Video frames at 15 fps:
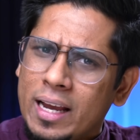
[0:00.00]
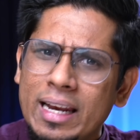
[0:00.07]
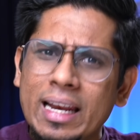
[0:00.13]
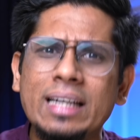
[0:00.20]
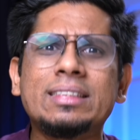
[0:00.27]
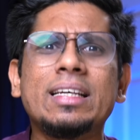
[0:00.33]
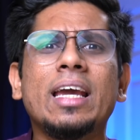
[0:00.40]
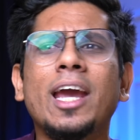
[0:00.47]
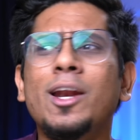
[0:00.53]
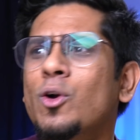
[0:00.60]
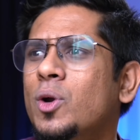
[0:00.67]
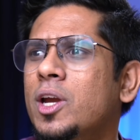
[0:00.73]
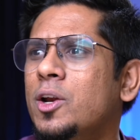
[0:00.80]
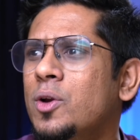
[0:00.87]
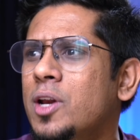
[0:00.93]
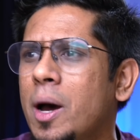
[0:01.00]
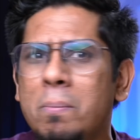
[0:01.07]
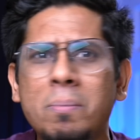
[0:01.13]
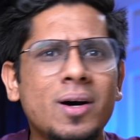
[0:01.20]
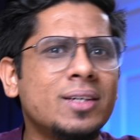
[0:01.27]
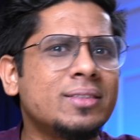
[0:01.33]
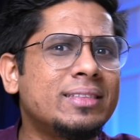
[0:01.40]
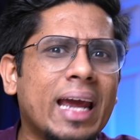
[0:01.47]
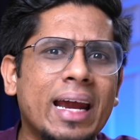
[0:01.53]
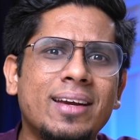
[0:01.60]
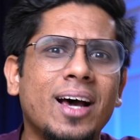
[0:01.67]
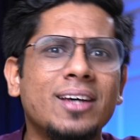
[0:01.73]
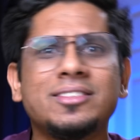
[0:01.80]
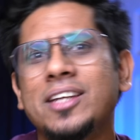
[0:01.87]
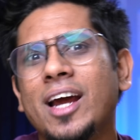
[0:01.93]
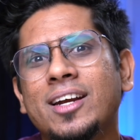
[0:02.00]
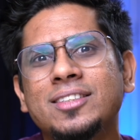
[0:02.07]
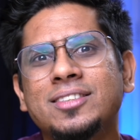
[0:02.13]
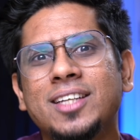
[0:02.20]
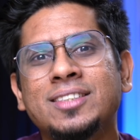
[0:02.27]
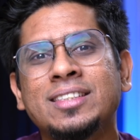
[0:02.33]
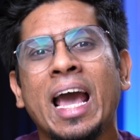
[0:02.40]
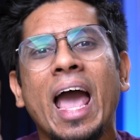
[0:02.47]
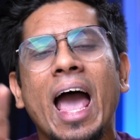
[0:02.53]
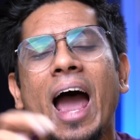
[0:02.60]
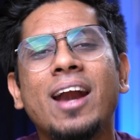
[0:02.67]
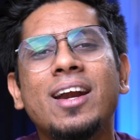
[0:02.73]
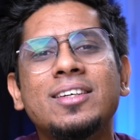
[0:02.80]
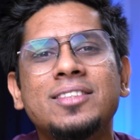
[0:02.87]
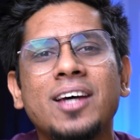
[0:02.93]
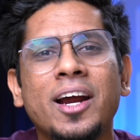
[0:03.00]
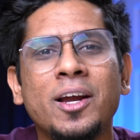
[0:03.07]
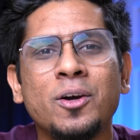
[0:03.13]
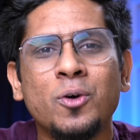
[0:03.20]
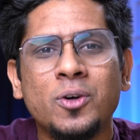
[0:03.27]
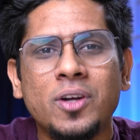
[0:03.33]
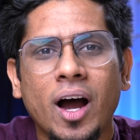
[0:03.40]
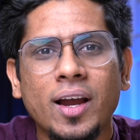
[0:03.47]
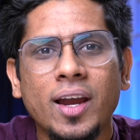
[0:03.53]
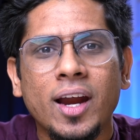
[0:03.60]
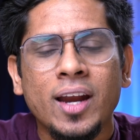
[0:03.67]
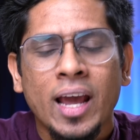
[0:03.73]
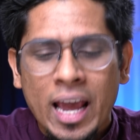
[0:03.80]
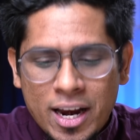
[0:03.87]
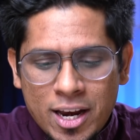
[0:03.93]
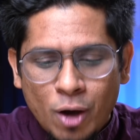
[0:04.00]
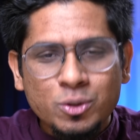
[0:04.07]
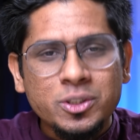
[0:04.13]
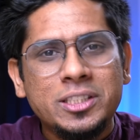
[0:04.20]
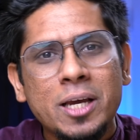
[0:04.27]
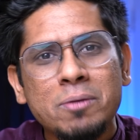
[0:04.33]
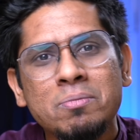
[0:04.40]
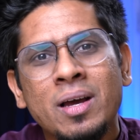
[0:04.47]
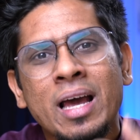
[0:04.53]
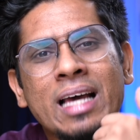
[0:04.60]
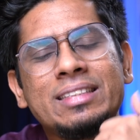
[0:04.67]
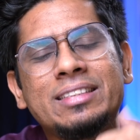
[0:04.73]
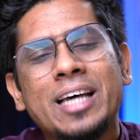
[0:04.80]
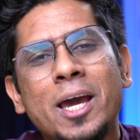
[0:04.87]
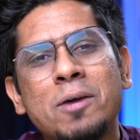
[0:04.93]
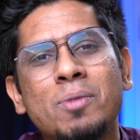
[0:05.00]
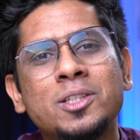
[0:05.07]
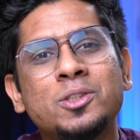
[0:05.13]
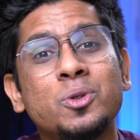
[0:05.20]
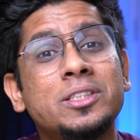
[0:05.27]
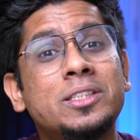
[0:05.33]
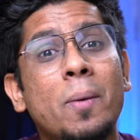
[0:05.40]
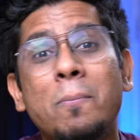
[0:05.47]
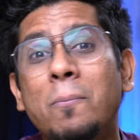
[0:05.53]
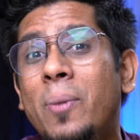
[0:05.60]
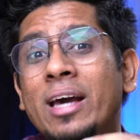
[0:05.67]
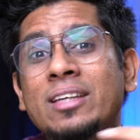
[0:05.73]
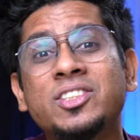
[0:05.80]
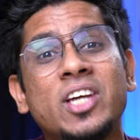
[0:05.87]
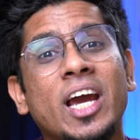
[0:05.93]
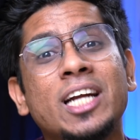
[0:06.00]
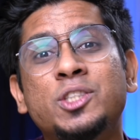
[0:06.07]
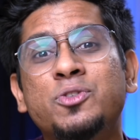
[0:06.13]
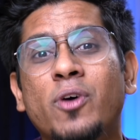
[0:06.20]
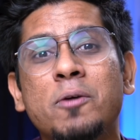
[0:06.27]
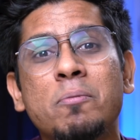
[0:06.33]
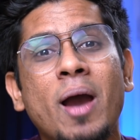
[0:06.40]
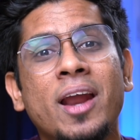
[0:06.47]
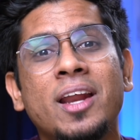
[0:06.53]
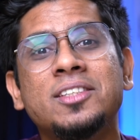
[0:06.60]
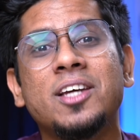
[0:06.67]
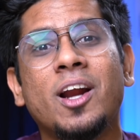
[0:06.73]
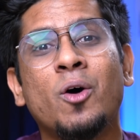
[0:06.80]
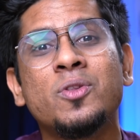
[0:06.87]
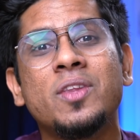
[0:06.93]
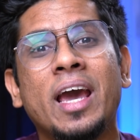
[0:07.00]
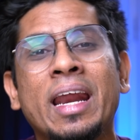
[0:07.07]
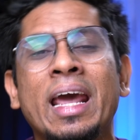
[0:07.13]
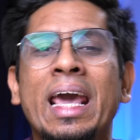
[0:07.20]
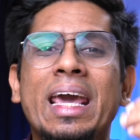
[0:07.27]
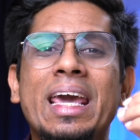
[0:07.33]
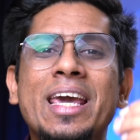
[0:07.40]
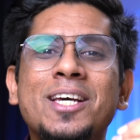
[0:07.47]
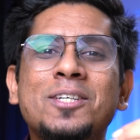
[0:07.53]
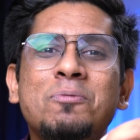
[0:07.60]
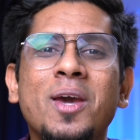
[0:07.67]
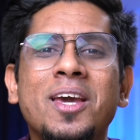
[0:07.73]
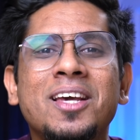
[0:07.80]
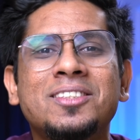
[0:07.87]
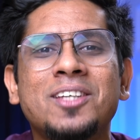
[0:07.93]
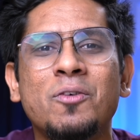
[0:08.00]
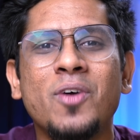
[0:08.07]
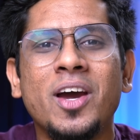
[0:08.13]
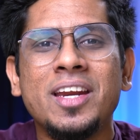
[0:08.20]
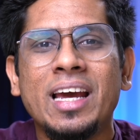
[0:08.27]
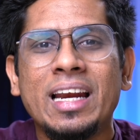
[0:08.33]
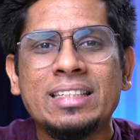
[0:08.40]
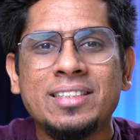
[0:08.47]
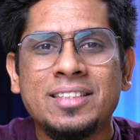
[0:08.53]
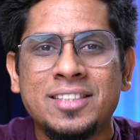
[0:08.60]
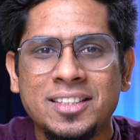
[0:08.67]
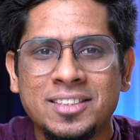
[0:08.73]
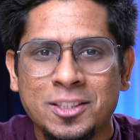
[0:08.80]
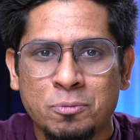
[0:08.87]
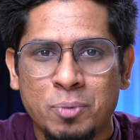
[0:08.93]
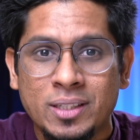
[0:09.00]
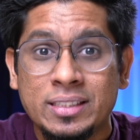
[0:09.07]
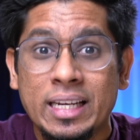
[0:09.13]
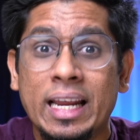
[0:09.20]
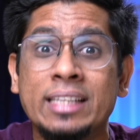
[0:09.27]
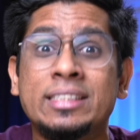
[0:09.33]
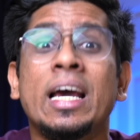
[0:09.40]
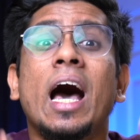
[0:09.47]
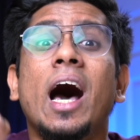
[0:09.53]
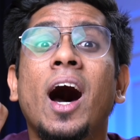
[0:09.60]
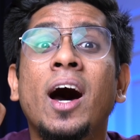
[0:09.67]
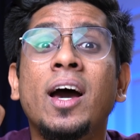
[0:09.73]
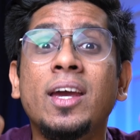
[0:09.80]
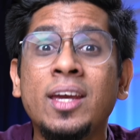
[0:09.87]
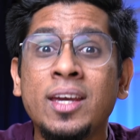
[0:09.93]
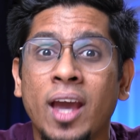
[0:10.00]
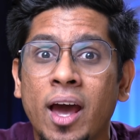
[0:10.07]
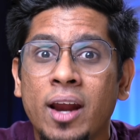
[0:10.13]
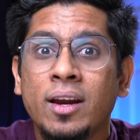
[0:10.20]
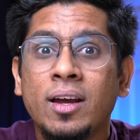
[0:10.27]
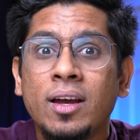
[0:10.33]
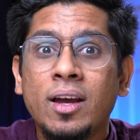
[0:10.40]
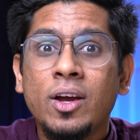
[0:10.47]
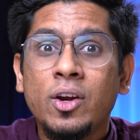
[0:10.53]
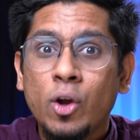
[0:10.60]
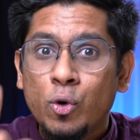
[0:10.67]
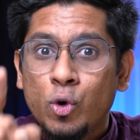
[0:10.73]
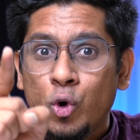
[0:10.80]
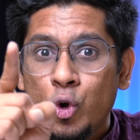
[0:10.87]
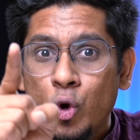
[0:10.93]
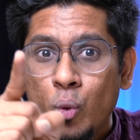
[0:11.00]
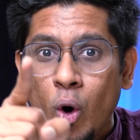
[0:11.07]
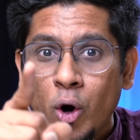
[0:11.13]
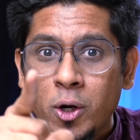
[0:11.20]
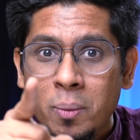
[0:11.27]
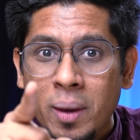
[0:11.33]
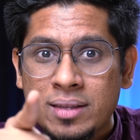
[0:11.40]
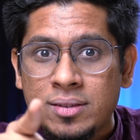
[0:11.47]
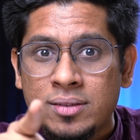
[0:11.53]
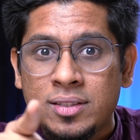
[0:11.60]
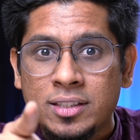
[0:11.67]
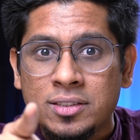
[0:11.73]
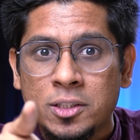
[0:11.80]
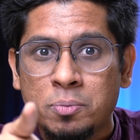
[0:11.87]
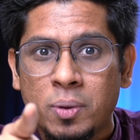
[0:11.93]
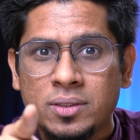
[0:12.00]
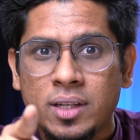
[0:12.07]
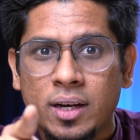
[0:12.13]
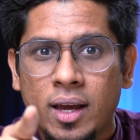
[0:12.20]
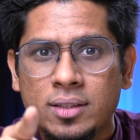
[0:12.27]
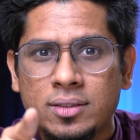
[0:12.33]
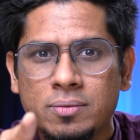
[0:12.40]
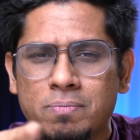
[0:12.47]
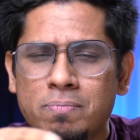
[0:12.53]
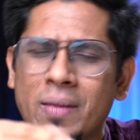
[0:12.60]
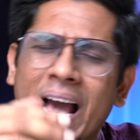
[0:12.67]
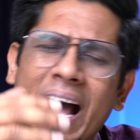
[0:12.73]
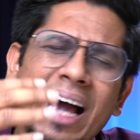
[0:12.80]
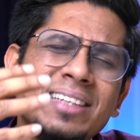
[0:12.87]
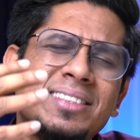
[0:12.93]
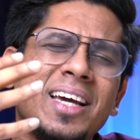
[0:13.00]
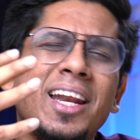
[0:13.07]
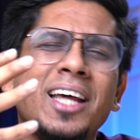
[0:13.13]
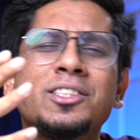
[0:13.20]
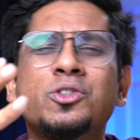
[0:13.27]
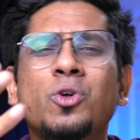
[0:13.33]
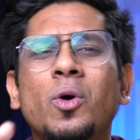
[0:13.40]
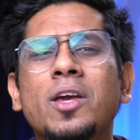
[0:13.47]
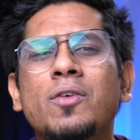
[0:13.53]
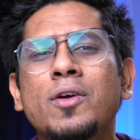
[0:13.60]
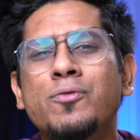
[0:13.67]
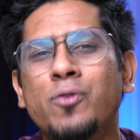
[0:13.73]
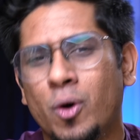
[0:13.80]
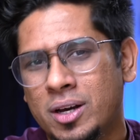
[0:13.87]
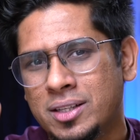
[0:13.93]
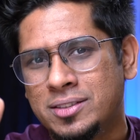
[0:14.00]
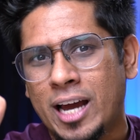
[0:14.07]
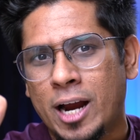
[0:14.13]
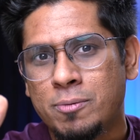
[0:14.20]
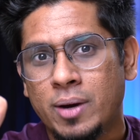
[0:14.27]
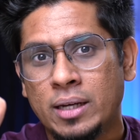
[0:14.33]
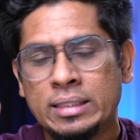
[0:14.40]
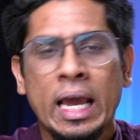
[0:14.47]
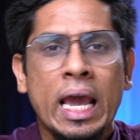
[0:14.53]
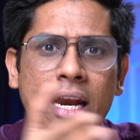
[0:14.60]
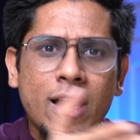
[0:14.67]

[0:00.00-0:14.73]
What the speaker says: Let's again look into numbers, data, statistics, and decide a good target. Now, Jim Simons, who is the best hedge fund manager out there, he is making somewhere nearly 66% a year. Now, do you want to make 66%? I say let's not even focus that much.